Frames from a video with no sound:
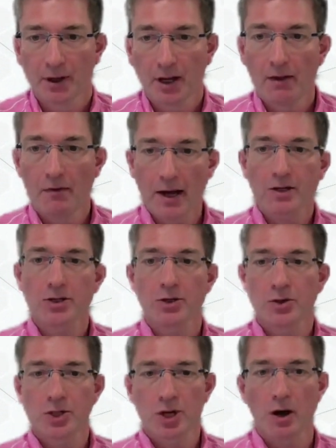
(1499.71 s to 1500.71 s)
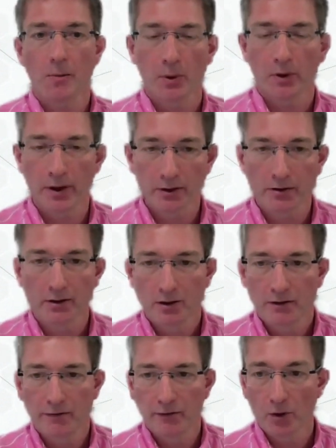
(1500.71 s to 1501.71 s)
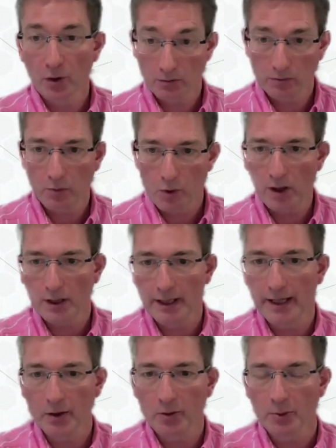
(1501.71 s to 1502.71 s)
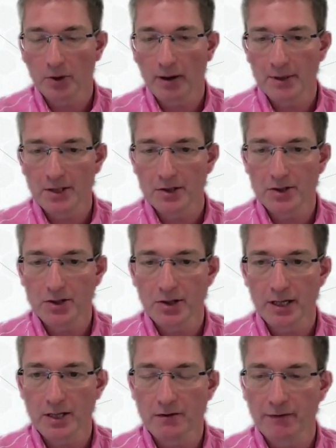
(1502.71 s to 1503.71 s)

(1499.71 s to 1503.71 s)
And that's your start point for what clinical parameters you need to